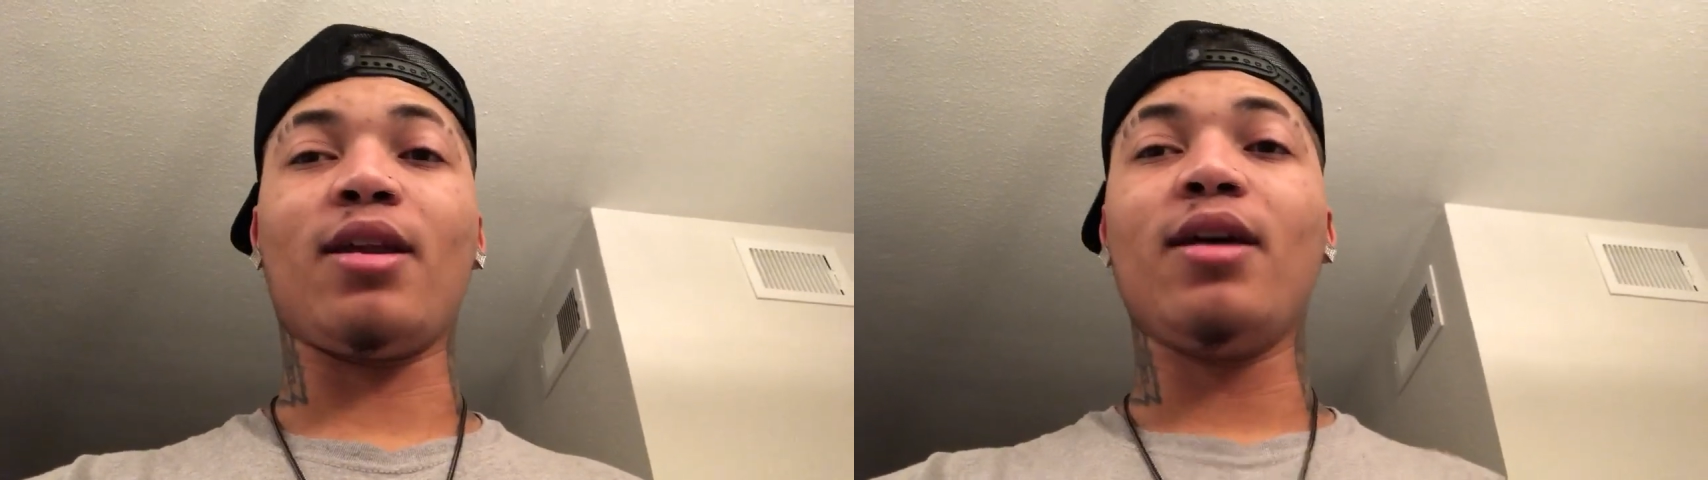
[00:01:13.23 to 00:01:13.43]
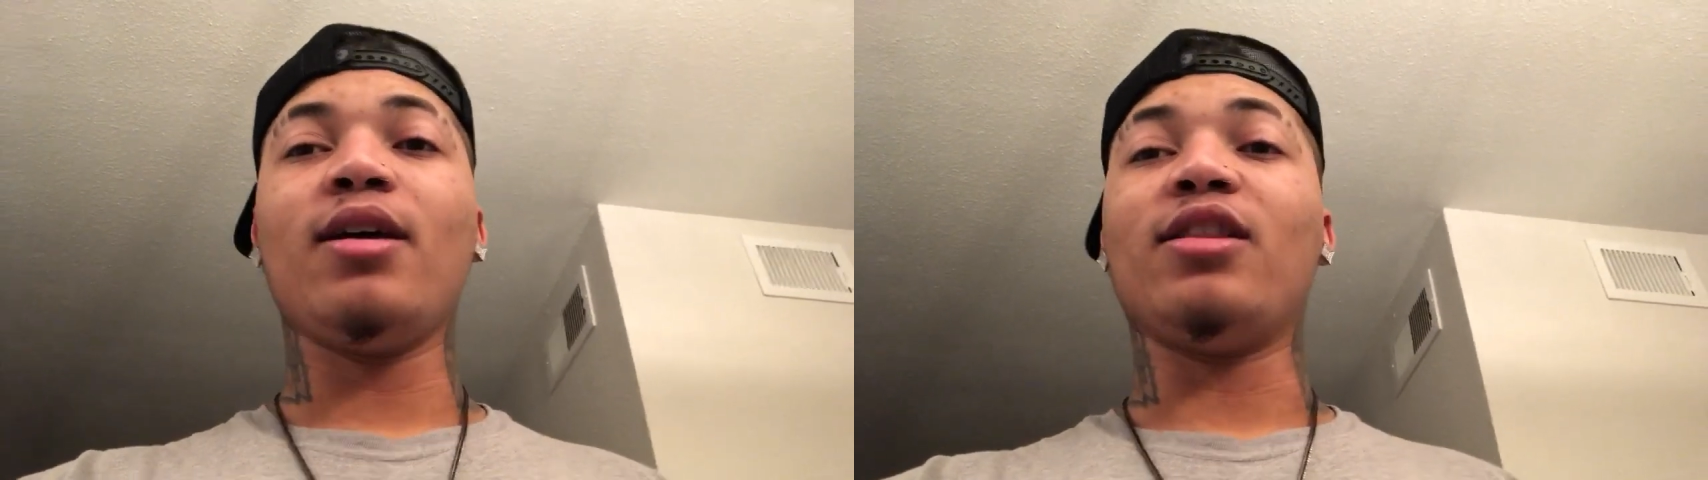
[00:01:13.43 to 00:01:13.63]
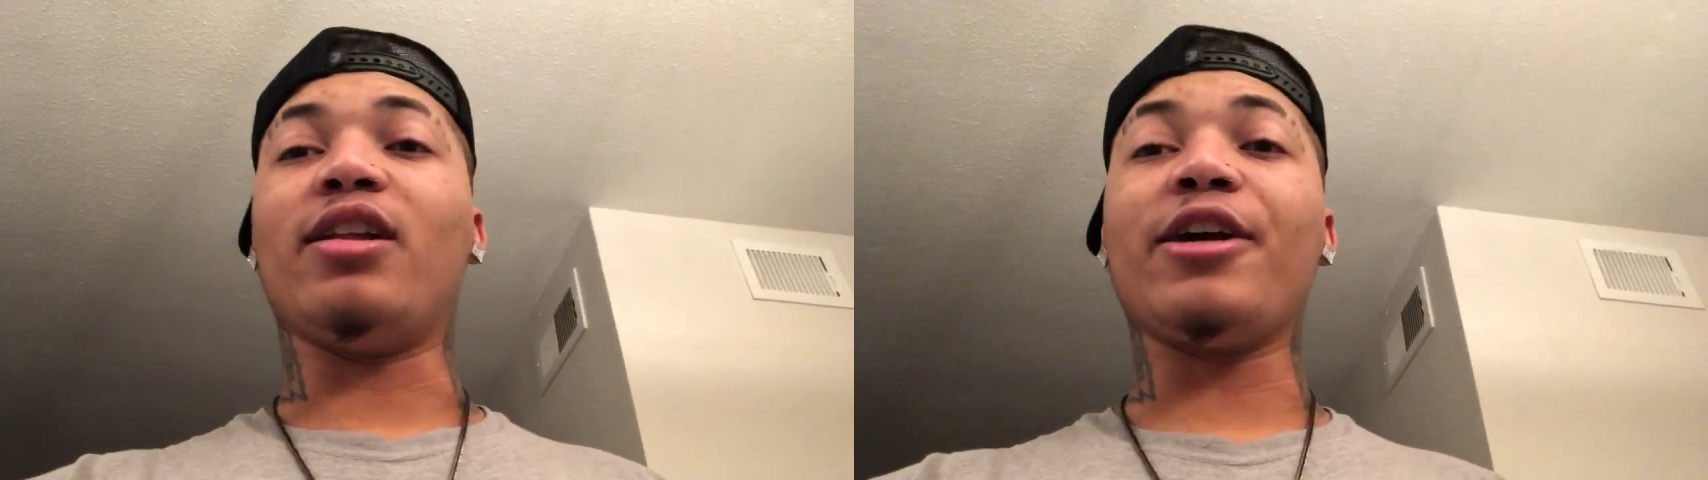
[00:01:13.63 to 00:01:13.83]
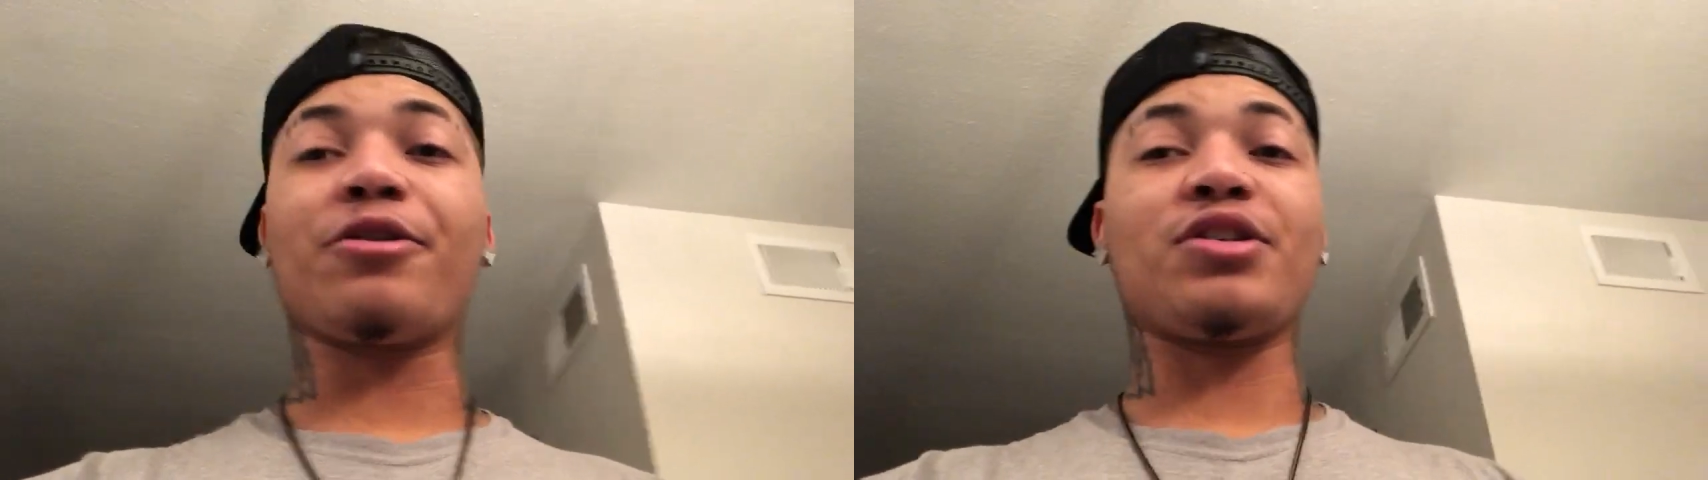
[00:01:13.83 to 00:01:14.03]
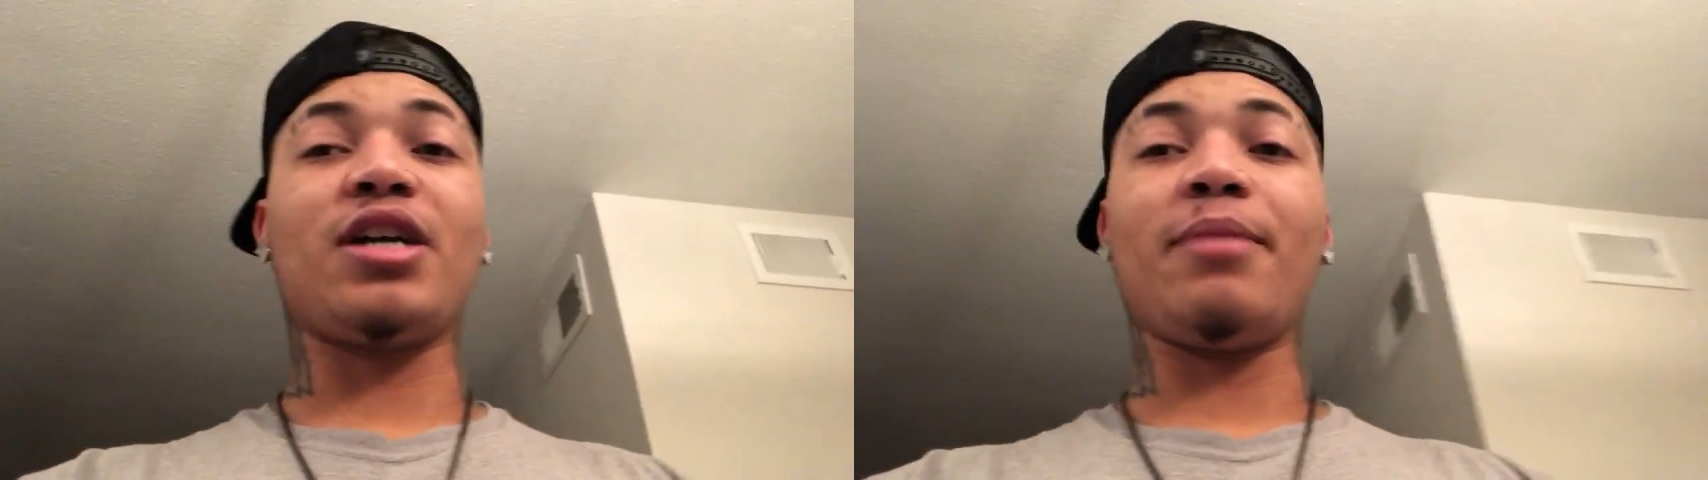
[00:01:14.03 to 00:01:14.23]
And the
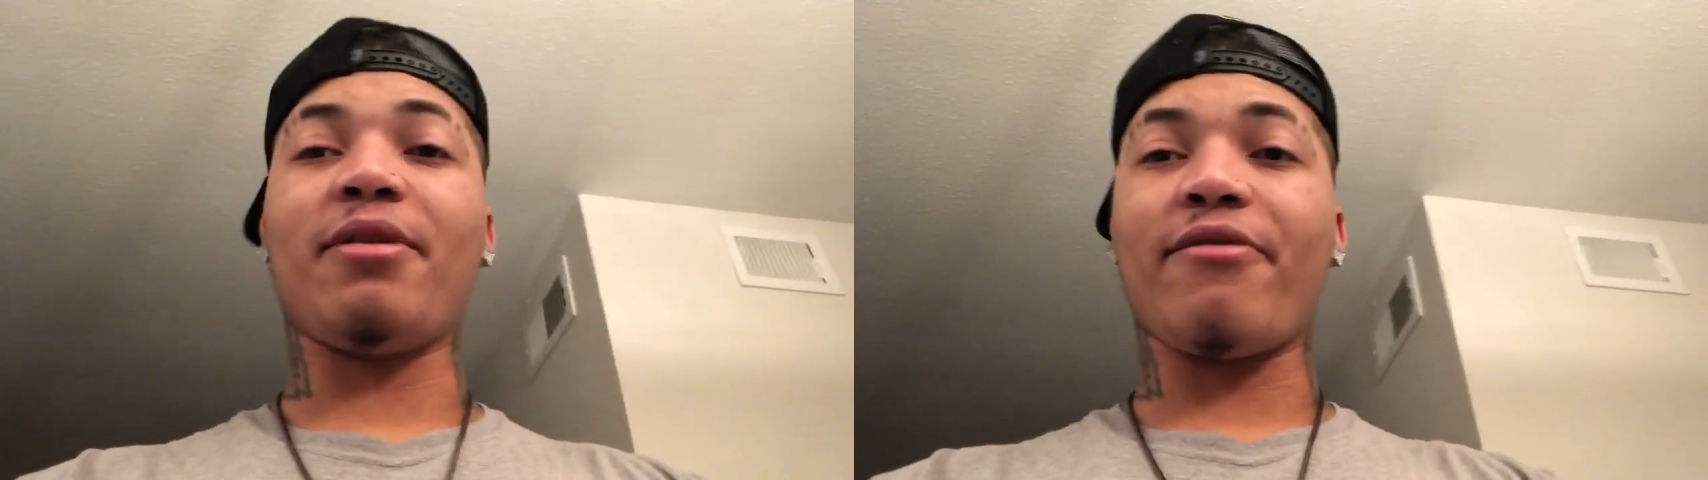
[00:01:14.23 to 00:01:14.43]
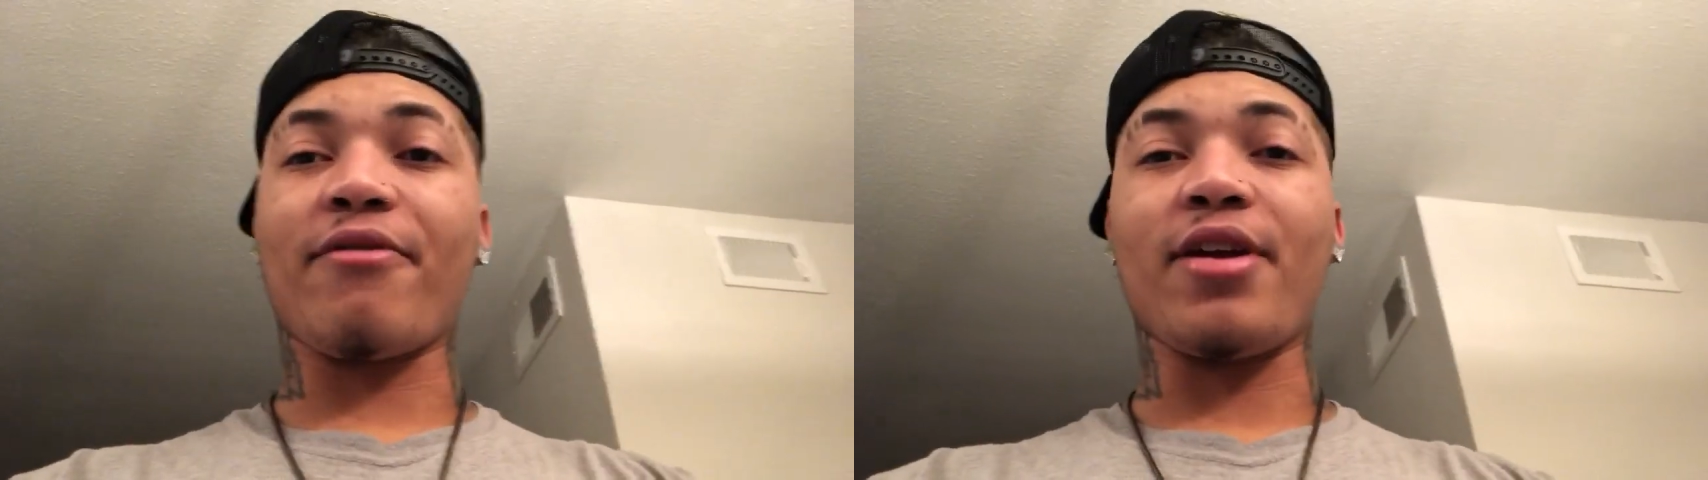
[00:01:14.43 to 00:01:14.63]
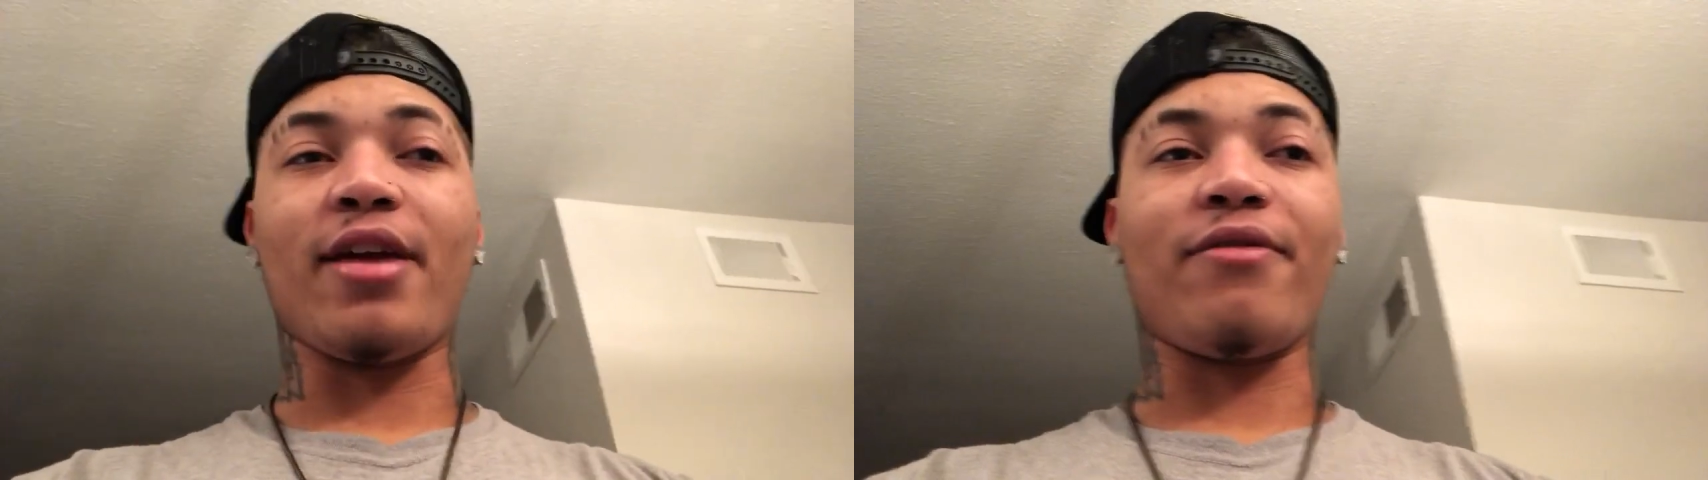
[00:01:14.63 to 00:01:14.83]
liquor is gonna be free.